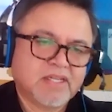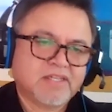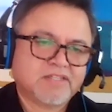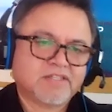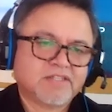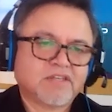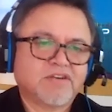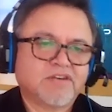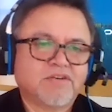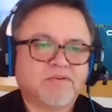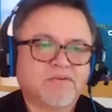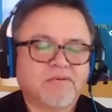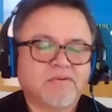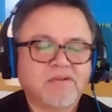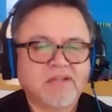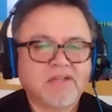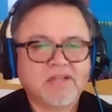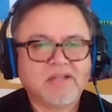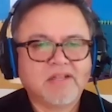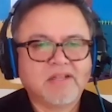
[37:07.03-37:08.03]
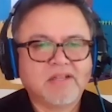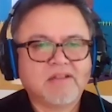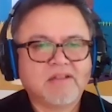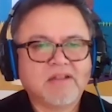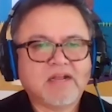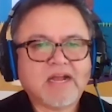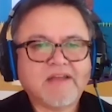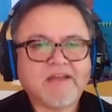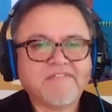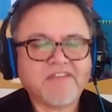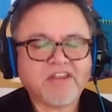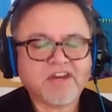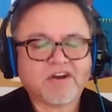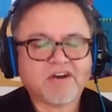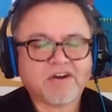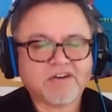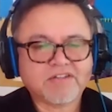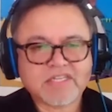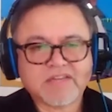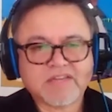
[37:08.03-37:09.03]
So
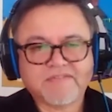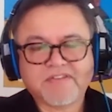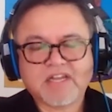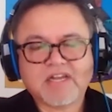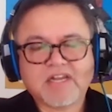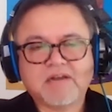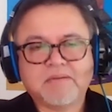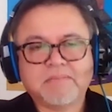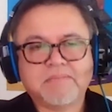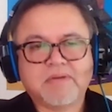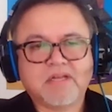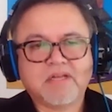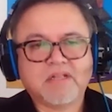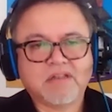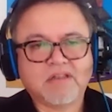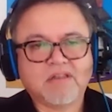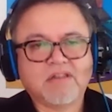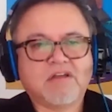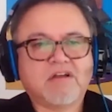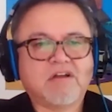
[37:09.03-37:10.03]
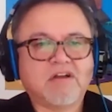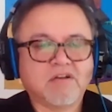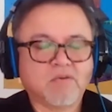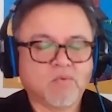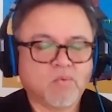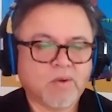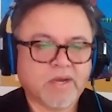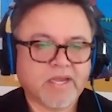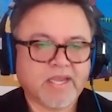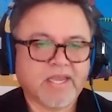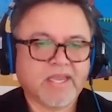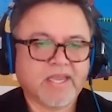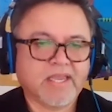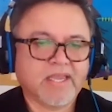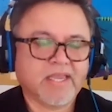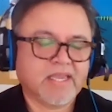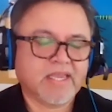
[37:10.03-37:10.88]
IVRs have come a long way.